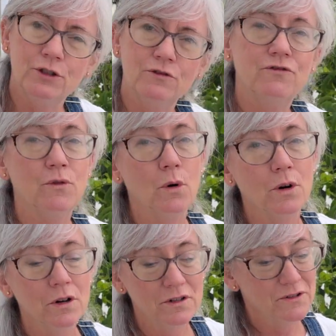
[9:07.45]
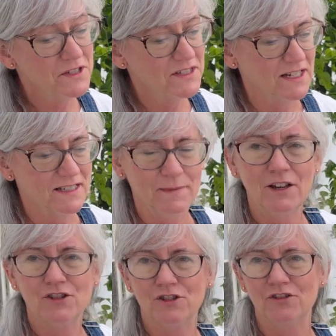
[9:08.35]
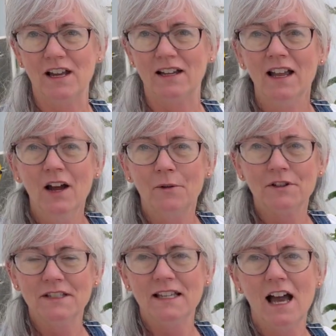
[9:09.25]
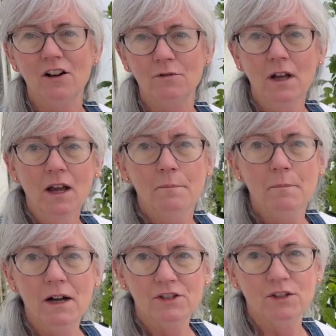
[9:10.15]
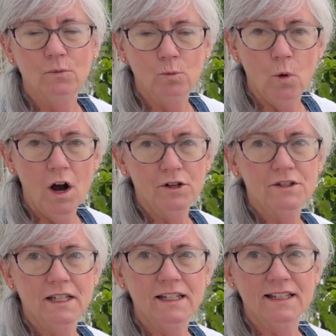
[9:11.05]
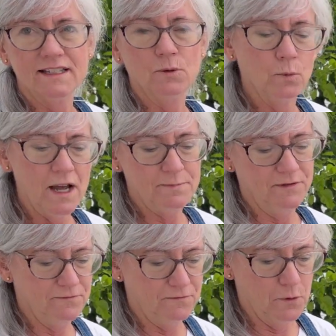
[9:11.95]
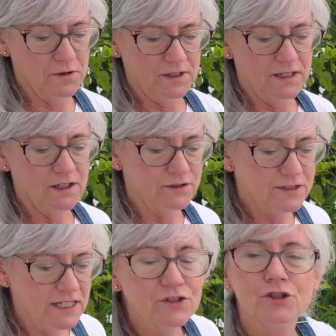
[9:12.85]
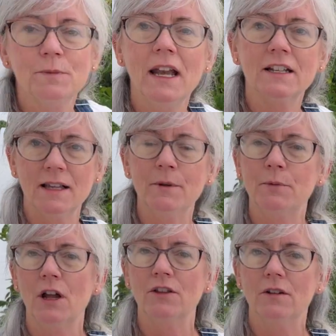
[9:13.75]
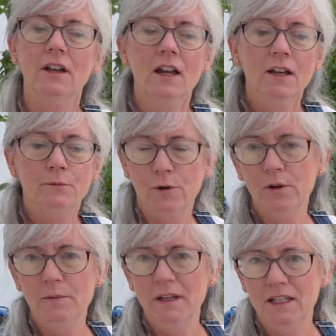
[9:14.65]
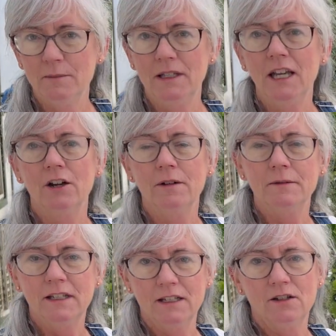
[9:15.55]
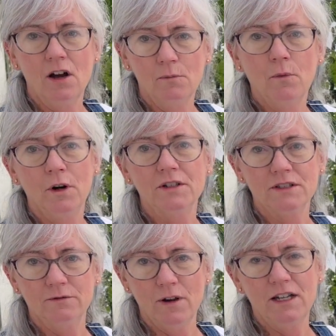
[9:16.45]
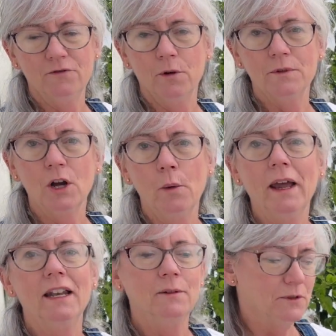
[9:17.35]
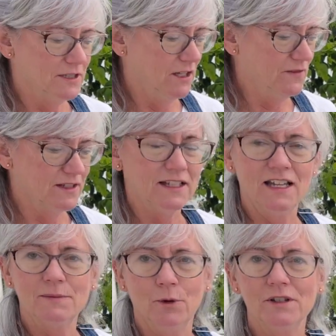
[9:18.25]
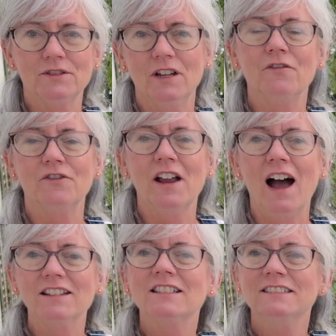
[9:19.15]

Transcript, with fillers: do four or six, I'm not sure yet. We'll see how much it waters it and gets it wet before the uh, seeds germinate because I'm gonna put all the growing medium in here and get it all moist and ready for them to go in and we'll see if it stays moist enough or not.